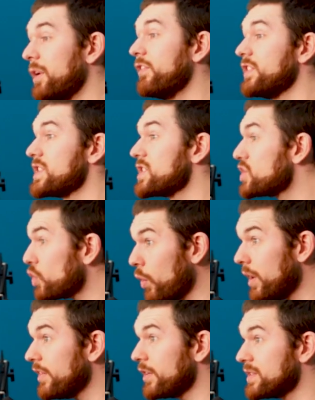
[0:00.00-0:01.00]
but if it's a
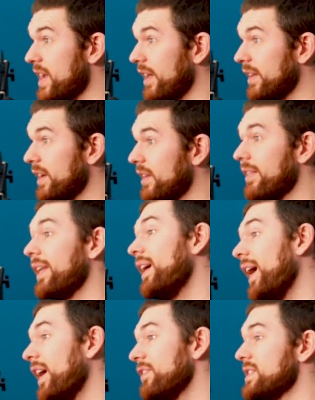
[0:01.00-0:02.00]
story they're telling, then
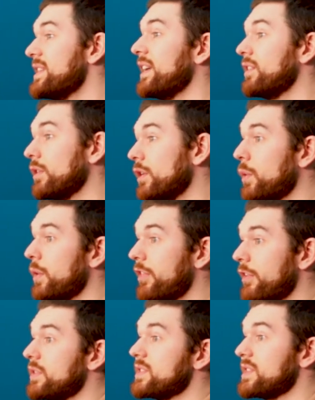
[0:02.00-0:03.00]
I have to take the lower
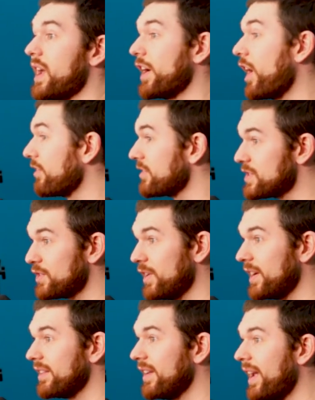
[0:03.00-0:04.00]
third slide off the
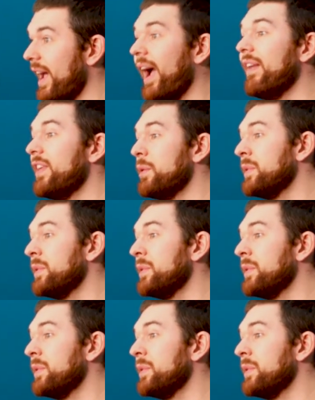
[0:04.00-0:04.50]
screen. And